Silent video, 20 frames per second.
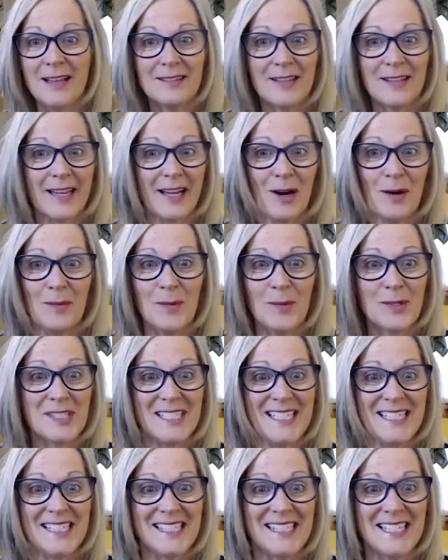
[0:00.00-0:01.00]
like
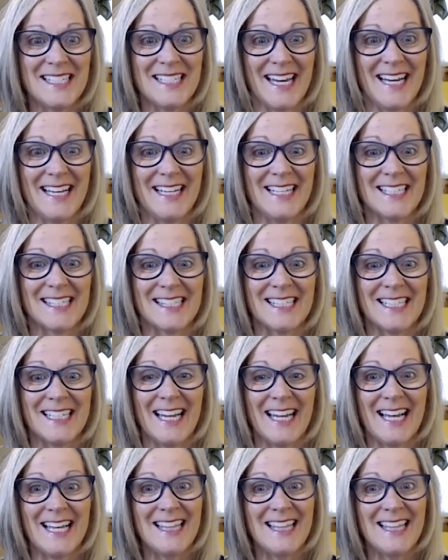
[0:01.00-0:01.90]
almost instantaneously.